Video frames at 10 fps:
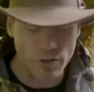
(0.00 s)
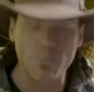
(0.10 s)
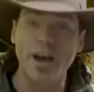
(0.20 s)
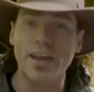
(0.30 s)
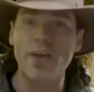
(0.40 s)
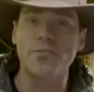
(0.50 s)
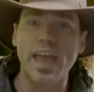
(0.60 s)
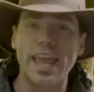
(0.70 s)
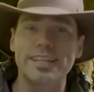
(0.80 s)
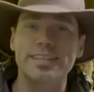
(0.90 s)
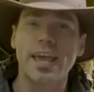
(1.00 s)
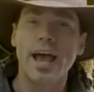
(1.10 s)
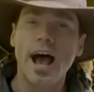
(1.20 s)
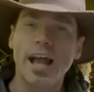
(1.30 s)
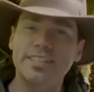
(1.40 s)
to about f/8,
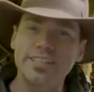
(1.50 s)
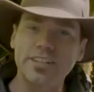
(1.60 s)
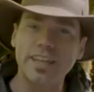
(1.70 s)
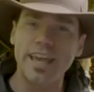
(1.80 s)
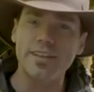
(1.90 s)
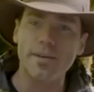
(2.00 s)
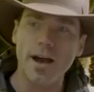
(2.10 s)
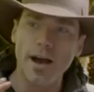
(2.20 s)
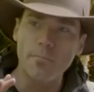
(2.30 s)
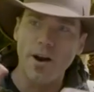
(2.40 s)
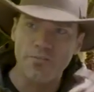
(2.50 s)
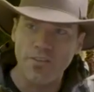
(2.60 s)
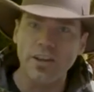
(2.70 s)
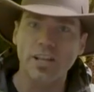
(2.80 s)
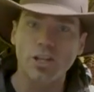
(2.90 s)
I still get a
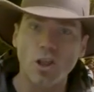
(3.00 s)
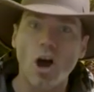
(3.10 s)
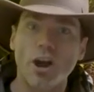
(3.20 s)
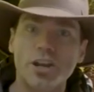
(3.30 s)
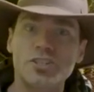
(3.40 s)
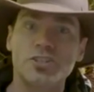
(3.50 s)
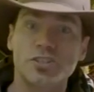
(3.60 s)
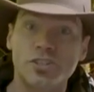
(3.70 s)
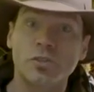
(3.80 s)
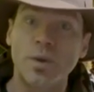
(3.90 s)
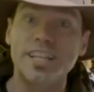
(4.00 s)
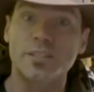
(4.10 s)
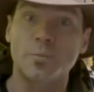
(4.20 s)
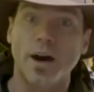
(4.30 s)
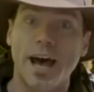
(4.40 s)
fairly large sweet
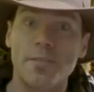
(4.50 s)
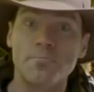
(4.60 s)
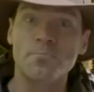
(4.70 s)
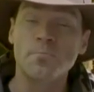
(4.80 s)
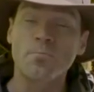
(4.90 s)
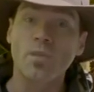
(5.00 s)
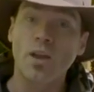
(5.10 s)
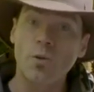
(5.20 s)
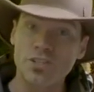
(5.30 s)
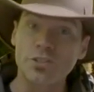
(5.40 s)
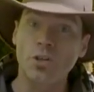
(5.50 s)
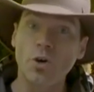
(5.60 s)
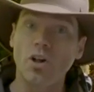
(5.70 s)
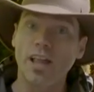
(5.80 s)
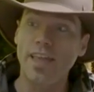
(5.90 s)
spot, which is
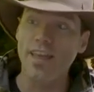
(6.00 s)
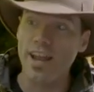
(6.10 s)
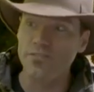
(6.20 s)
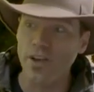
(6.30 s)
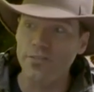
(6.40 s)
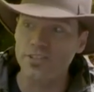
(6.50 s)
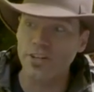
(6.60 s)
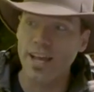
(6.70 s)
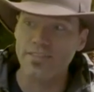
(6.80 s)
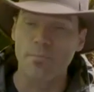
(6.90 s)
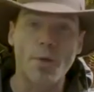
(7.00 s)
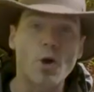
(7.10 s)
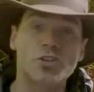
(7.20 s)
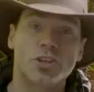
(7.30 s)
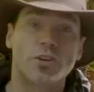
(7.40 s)
cool, and then I've still got the
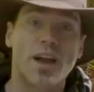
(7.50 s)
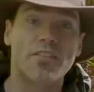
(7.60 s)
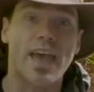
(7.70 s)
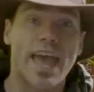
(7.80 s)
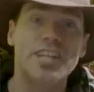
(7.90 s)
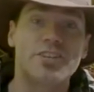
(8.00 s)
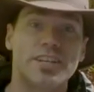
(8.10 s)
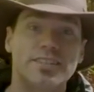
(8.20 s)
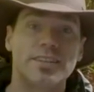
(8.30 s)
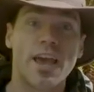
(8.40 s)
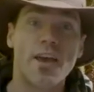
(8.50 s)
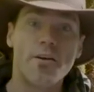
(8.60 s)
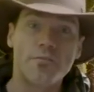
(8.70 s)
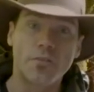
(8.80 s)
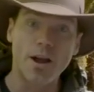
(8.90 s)
motion around the edges
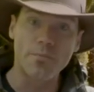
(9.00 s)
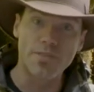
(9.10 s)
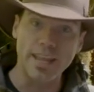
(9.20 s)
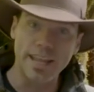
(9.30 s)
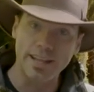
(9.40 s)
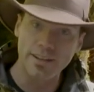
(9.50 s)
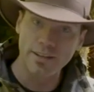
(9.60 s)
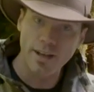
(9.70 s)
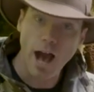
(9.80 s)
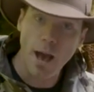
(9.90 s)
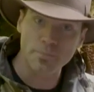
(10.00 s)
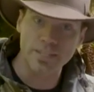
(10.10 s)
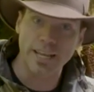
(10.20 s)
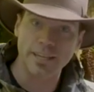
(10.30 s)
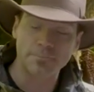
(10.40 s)
from the optic.